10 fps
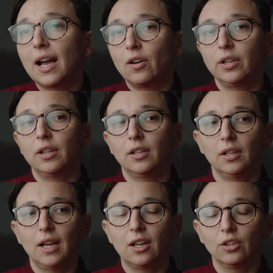how
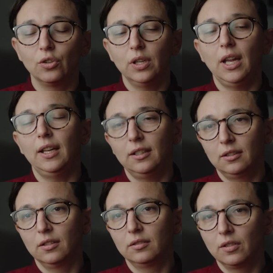to how to create
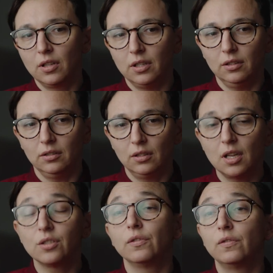the
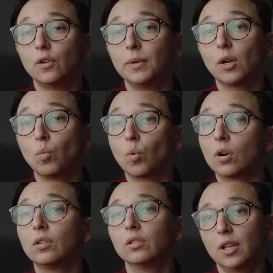claustrophobic
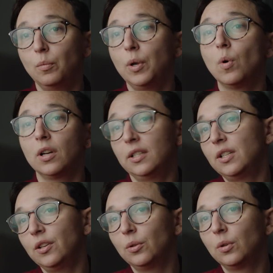world that we wanted
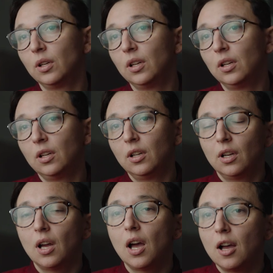to
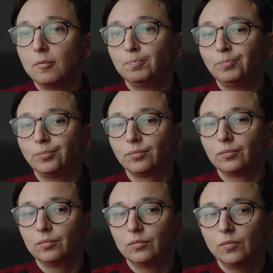um,
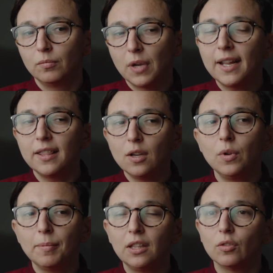and i think
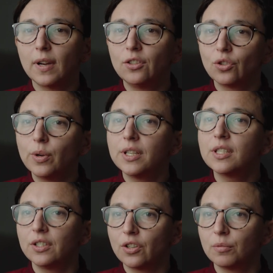we made the right
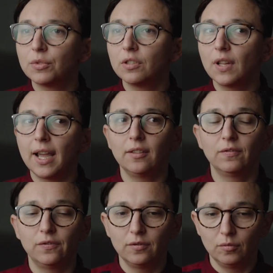choice in terms of like
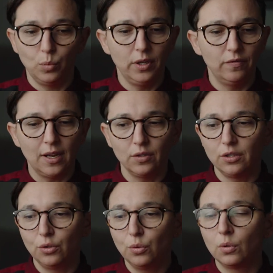we found
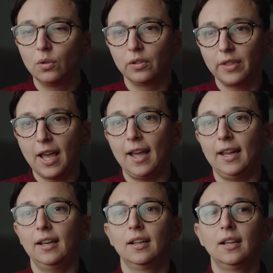a tool
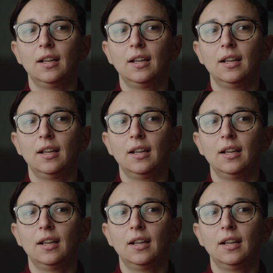that